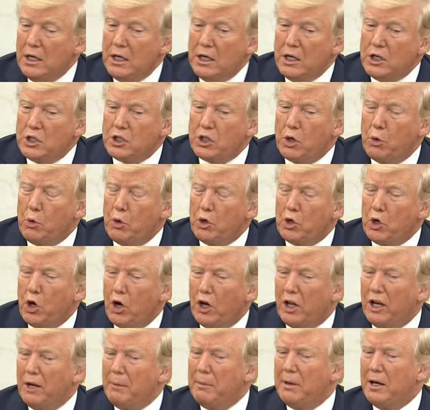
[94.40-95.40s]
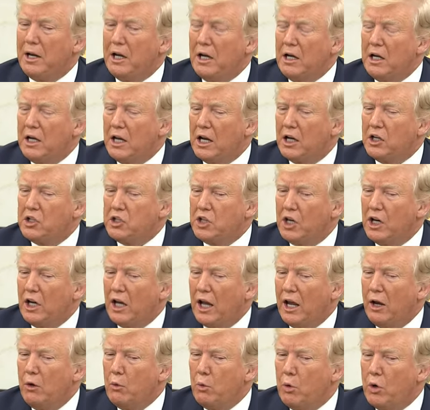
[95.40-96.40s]
So we're talking about indexing,
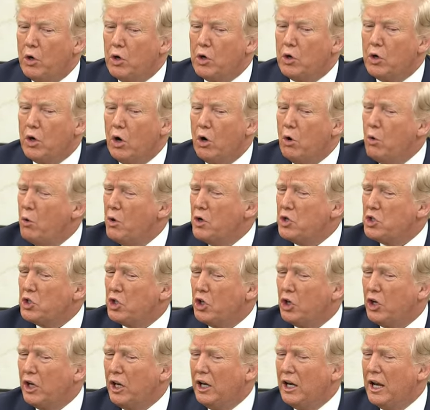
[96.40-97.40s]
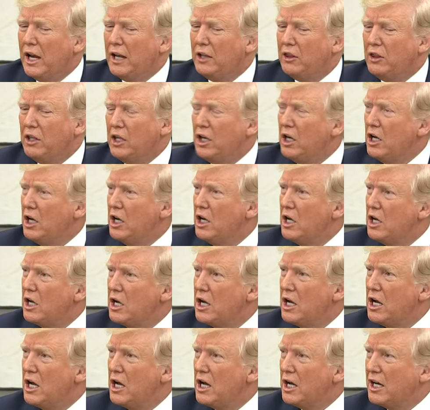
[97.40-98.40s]
and we're always looking at the
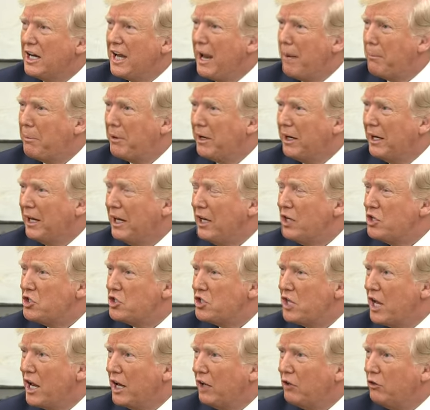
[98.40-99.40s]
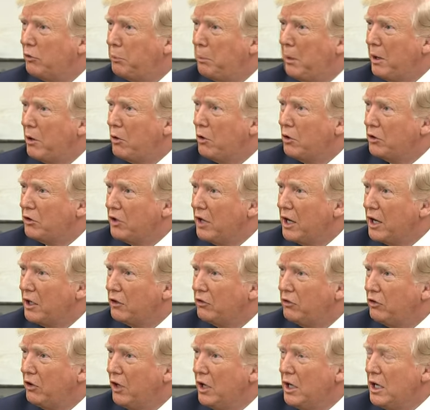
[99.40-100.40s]
uh, capital gains tax, payroll
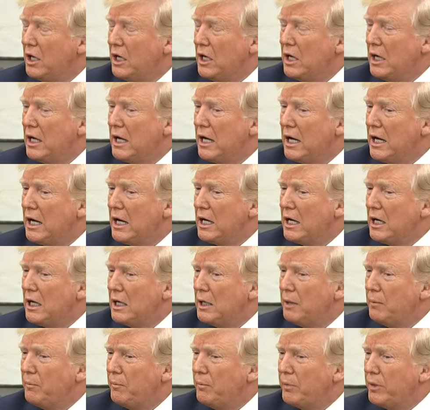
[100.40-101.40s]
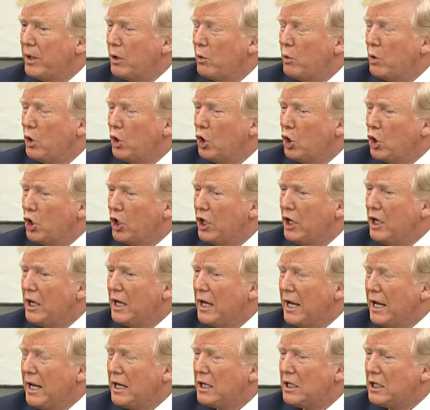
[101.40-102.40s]
tax. Uh, we're looking
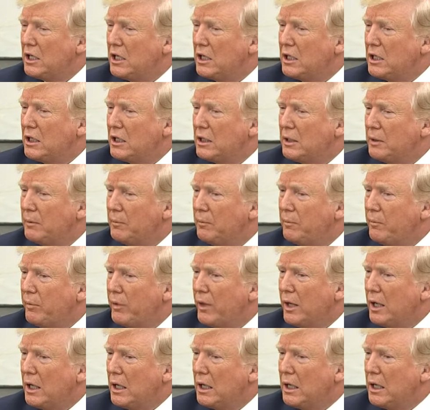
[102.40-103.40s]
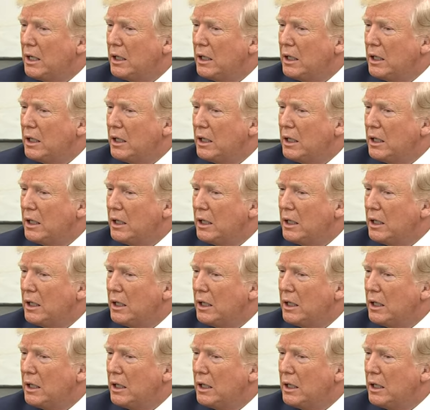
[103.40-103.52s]
at, uh, uh,